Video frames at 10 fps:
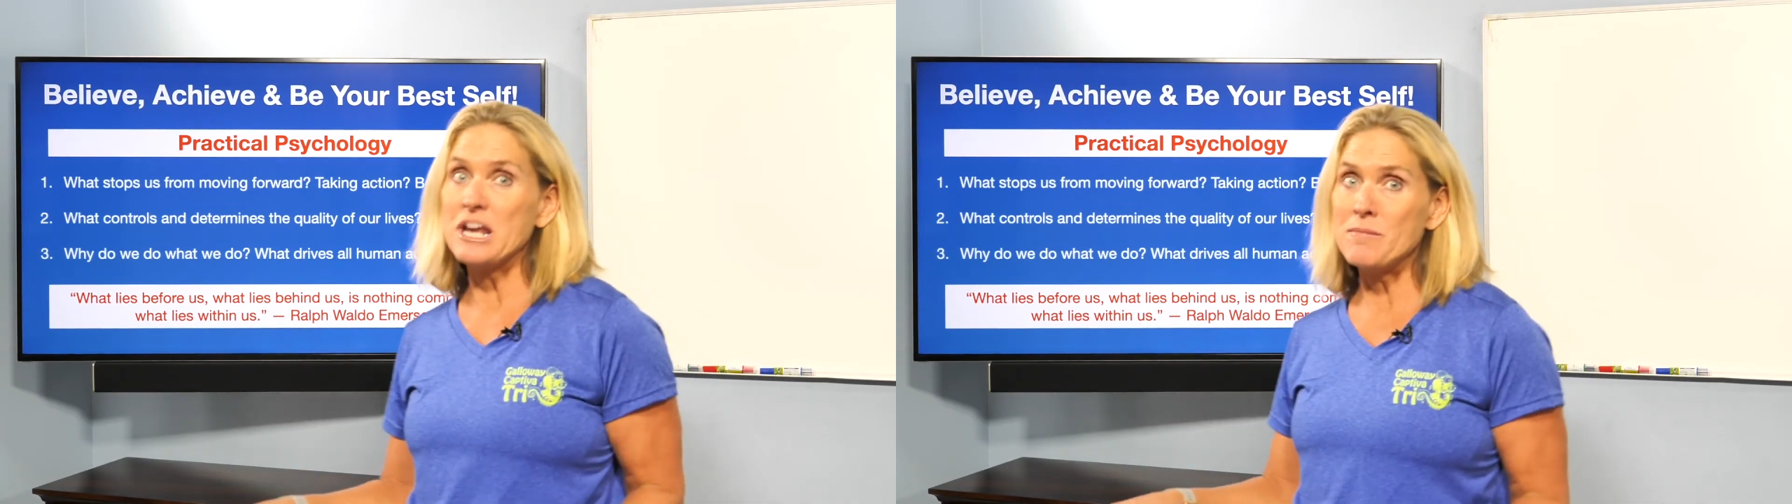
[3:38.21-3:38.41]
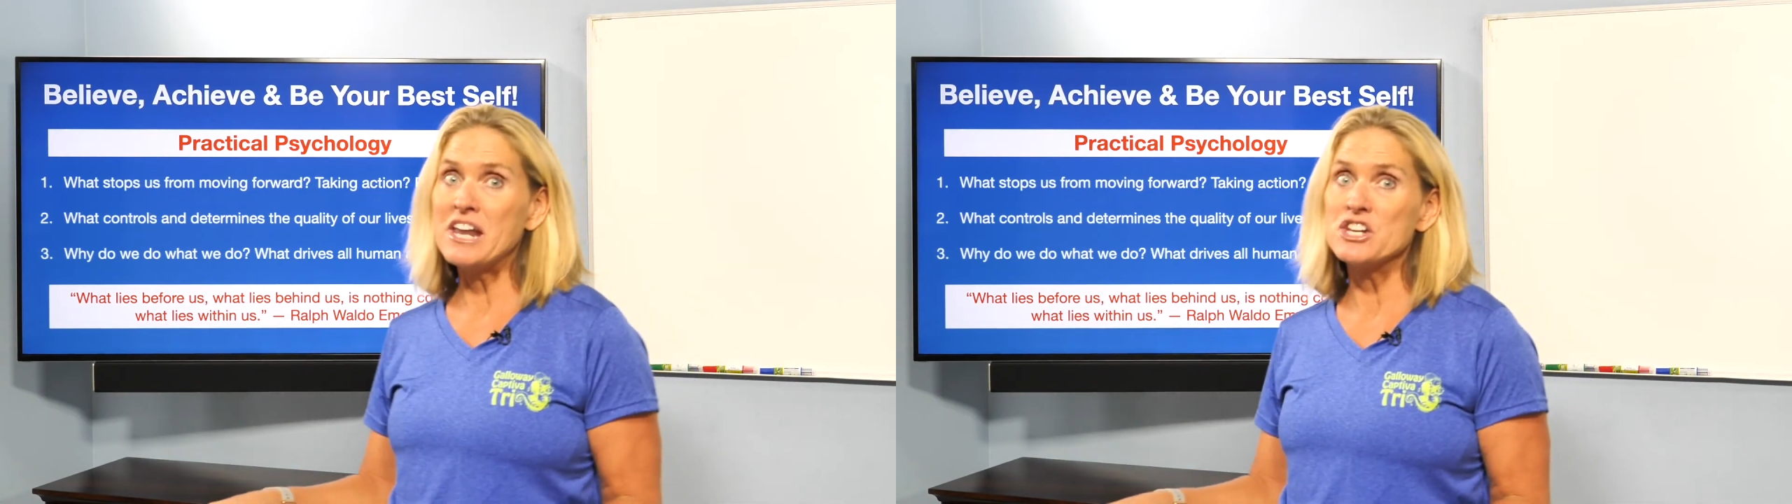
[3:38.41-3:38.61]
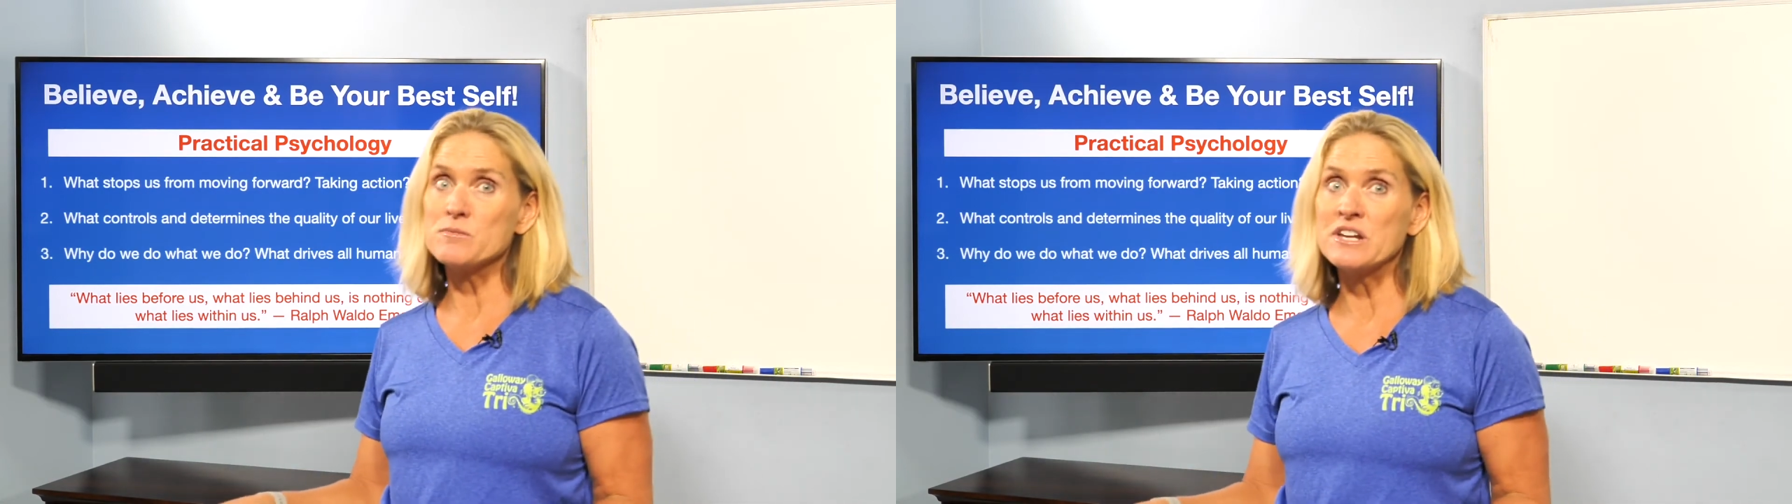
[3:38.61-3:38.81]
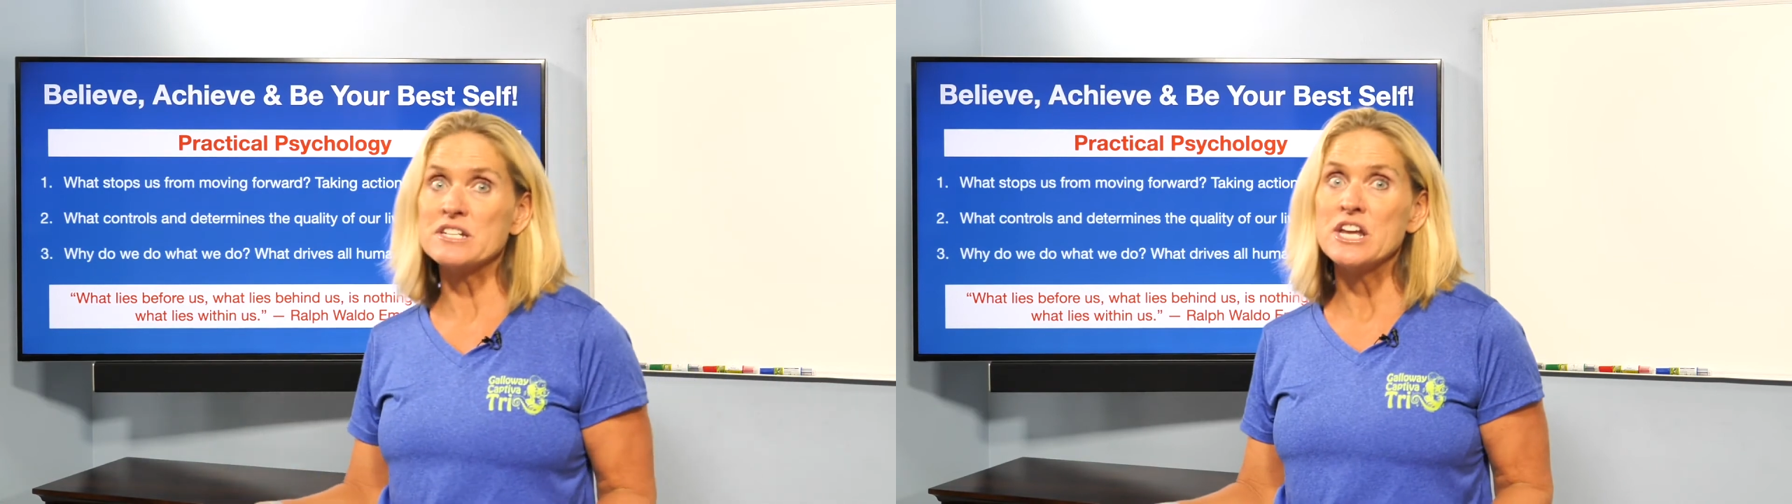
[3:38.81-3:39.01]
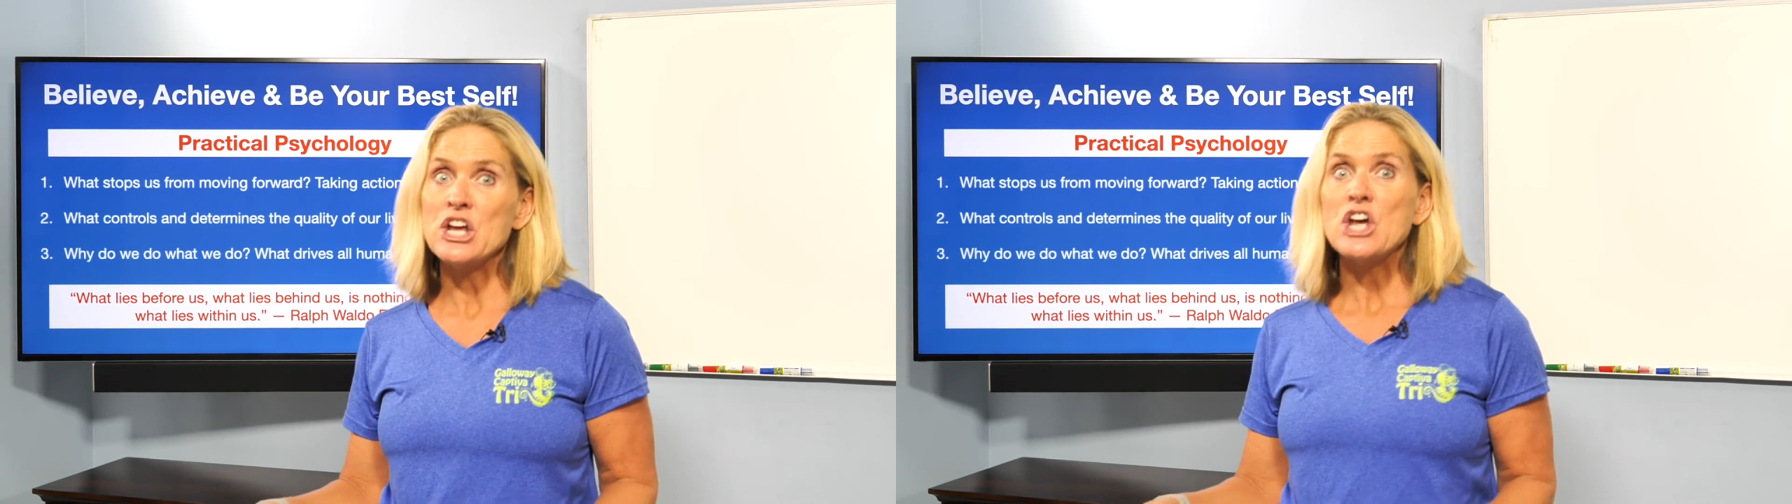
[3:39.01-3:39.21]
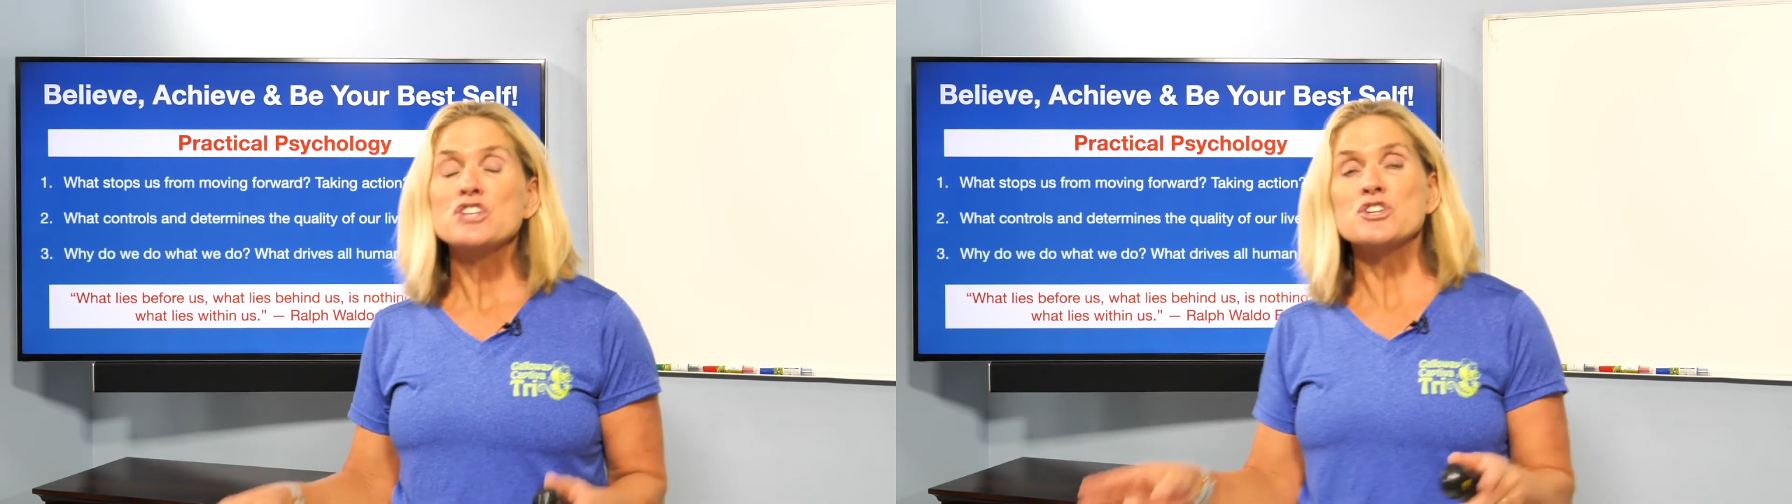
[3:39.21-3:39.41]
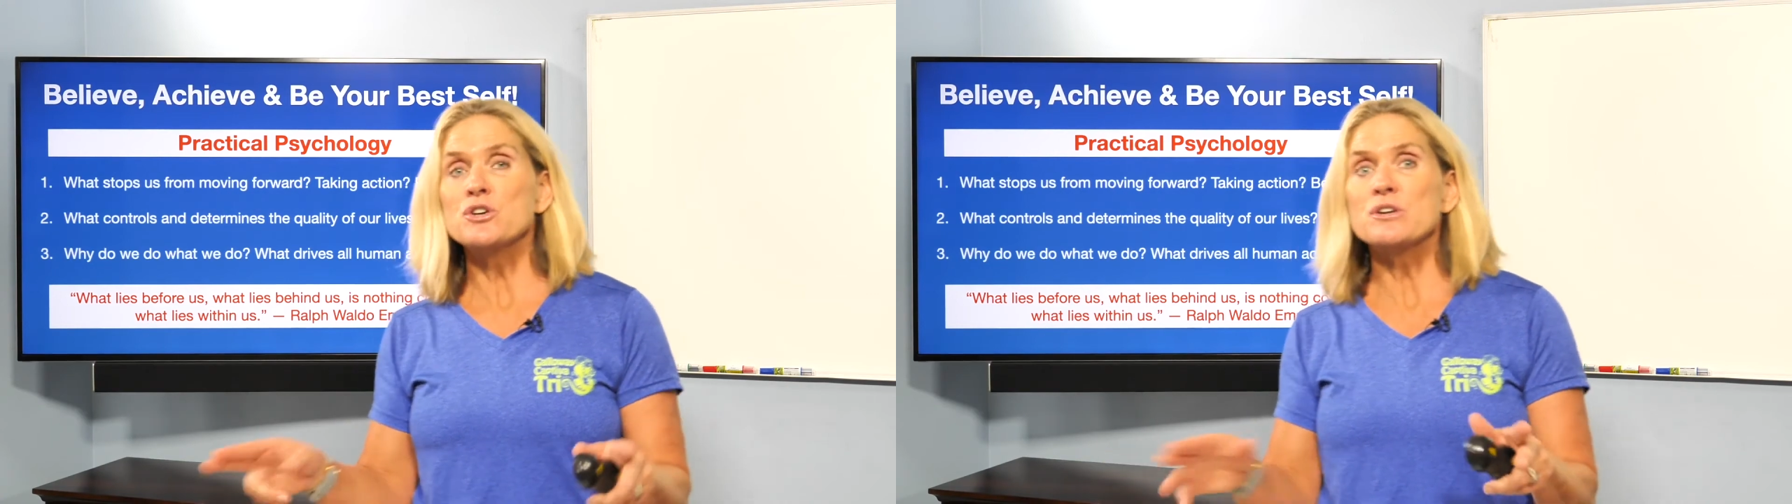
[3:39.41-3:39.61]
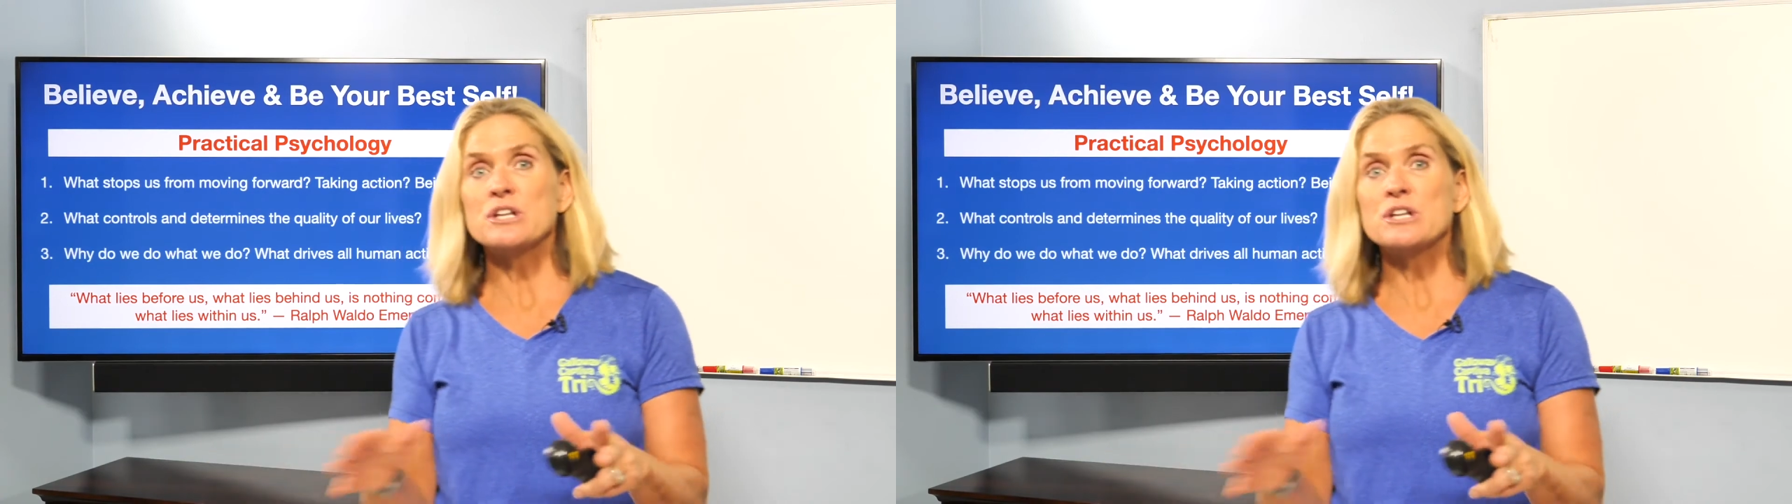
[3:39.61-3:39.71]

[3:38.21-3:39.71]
management. So